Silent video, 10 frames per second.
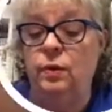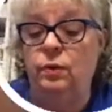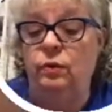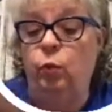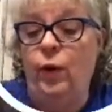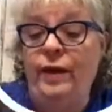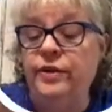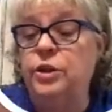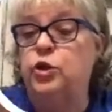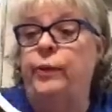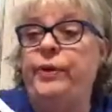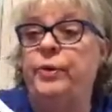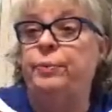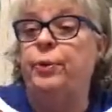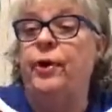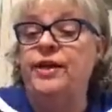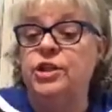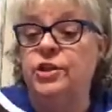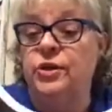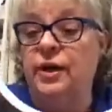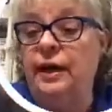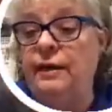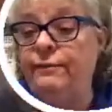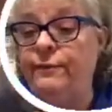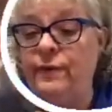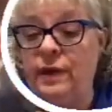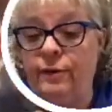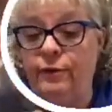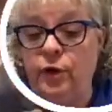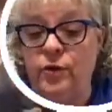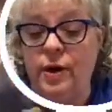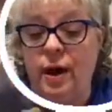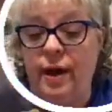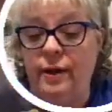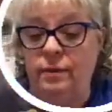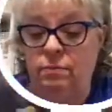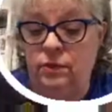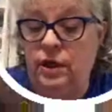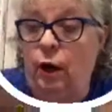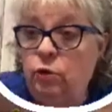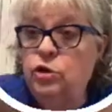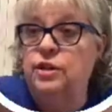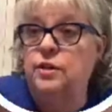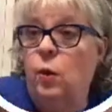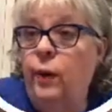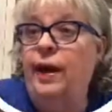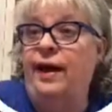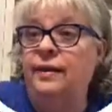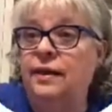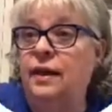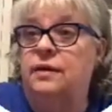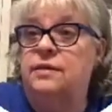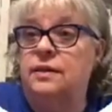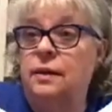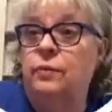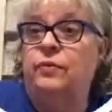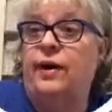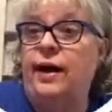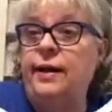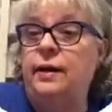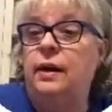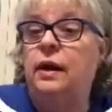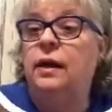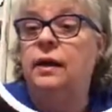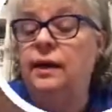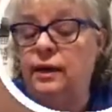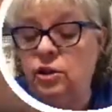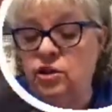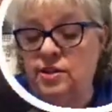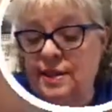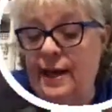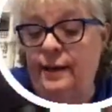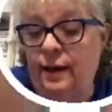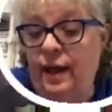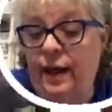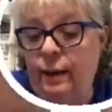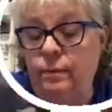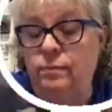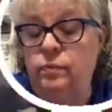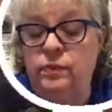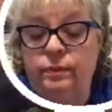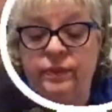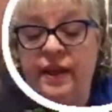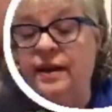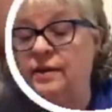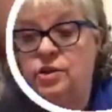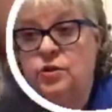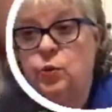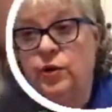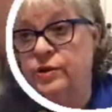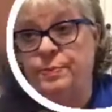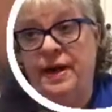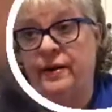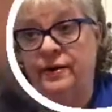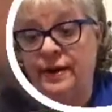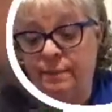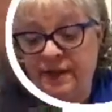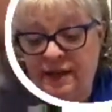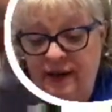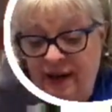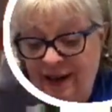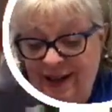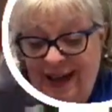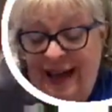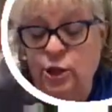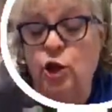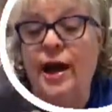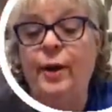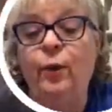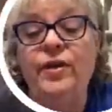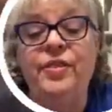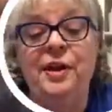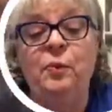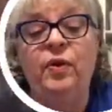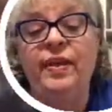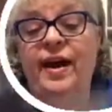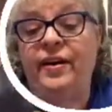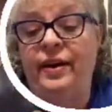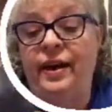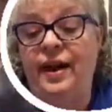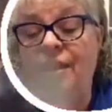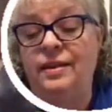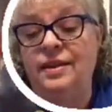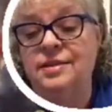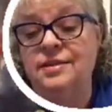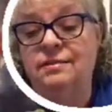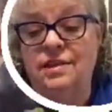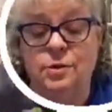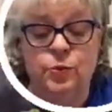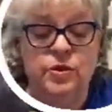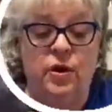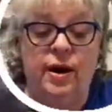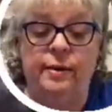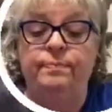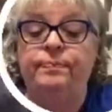well-distributed pressure if you're not, you know, just going like this, right? You just kind of like... And it just works better. I mean, I tried it with it and without it, and this was great.